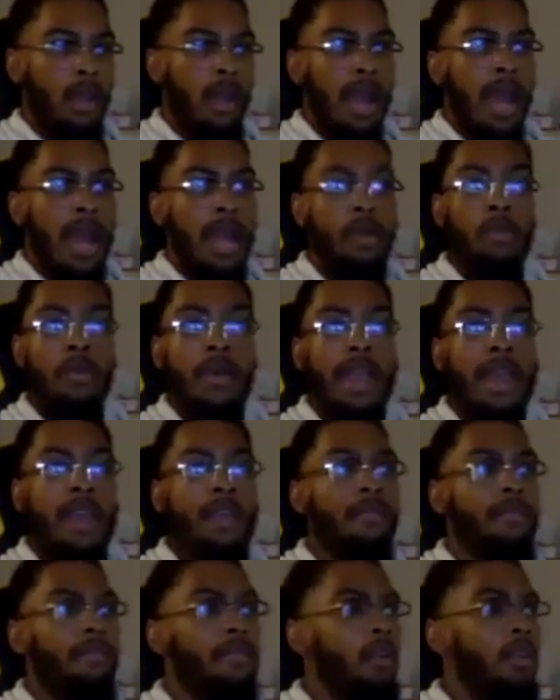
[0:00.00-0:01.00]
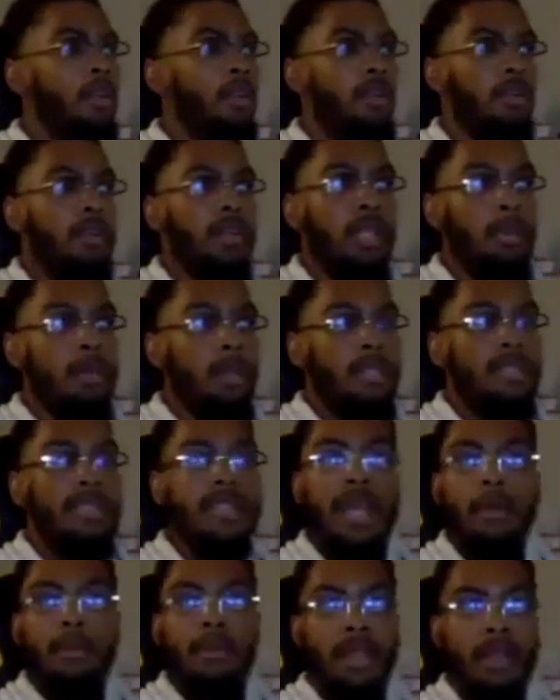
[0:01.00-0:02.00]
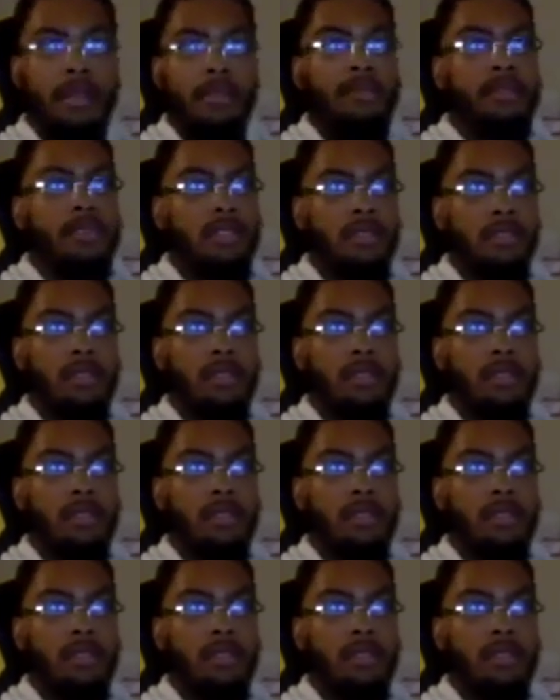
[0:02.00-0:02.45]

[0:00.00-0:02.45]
I don't have unlimited time left.